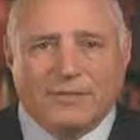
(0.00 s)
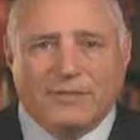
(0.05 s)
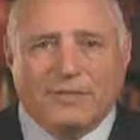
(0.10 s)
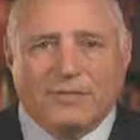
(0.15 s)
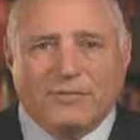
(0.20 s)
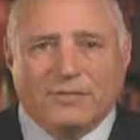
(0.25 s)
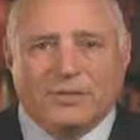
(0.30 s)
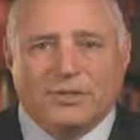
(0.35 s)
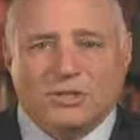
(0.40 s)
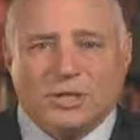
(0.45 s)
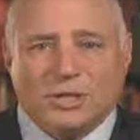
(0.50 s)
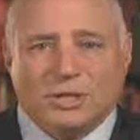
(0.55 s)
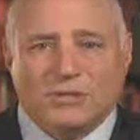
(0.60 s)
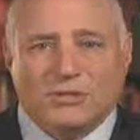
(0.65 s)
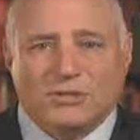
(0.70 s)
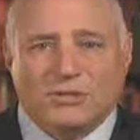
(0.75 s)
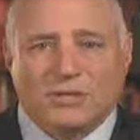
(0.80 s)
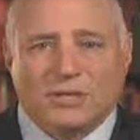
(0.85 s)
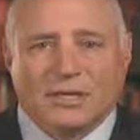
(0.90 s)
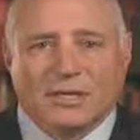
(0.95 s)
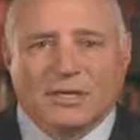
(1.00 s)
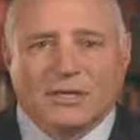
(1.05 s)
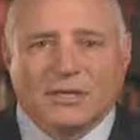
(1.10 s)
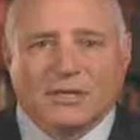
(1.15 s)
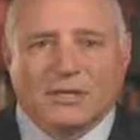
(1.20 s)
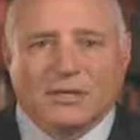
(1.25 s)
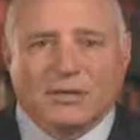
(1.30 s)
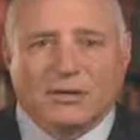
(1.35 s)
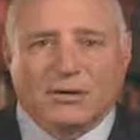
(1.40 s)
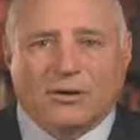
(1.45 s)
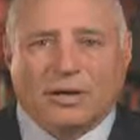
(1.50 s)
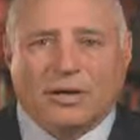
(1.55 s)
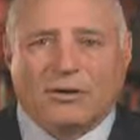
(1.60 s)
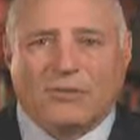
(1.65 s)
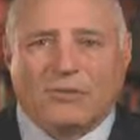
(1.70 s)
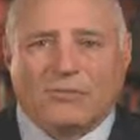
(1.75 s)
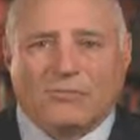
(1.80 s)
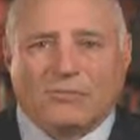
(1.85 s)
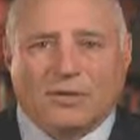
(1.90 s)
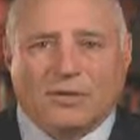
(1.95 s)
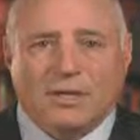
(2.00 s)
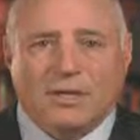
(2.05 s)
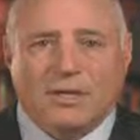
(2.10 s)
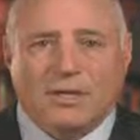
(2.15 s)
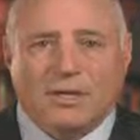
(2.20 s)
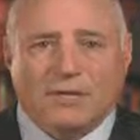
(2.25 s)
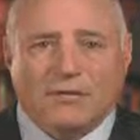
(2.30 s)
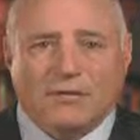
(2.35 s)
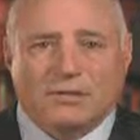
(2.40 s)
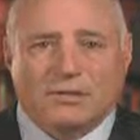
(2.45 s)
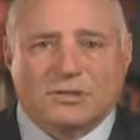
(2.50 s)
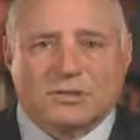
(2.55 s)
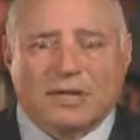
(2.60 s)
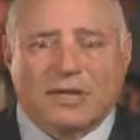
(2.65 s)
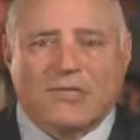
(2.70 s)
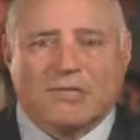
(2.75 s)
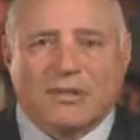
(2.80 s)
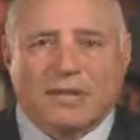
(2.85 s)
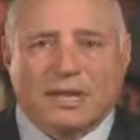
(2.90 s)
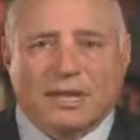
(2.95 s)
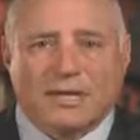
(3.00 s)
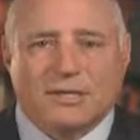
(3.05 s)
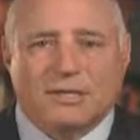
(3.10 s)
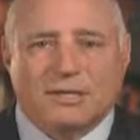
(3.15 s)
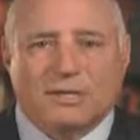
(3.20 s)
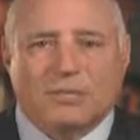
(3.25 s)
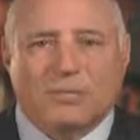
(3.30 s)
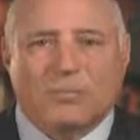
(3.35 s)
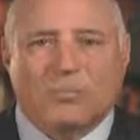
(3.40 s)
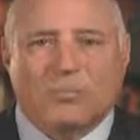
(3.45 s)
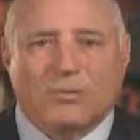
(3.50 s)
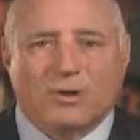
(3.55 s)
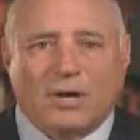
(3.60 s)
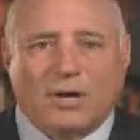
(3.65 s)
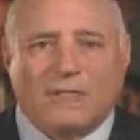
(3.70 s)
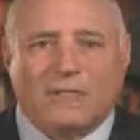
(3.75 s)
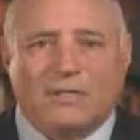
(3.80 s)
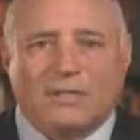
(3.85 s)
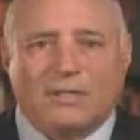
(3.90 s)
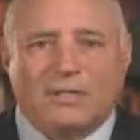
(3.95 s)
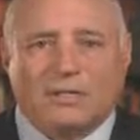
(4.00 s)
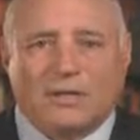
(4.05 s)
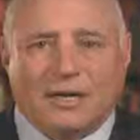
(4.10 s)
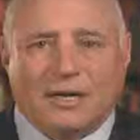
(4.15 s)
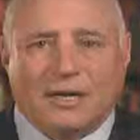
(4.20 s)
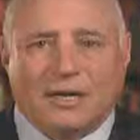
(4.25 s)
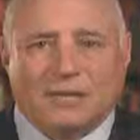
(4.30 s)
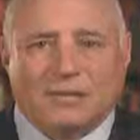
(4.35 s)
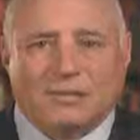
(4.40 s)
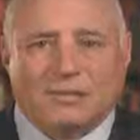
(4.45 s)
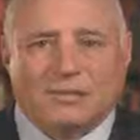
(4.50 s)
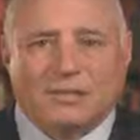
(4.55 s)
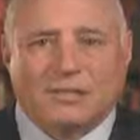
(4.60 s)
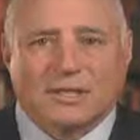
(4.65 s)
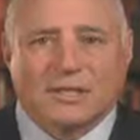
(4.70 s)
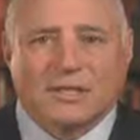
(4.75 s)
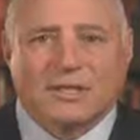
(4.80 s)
If it does, there are three levels of logical profit targets.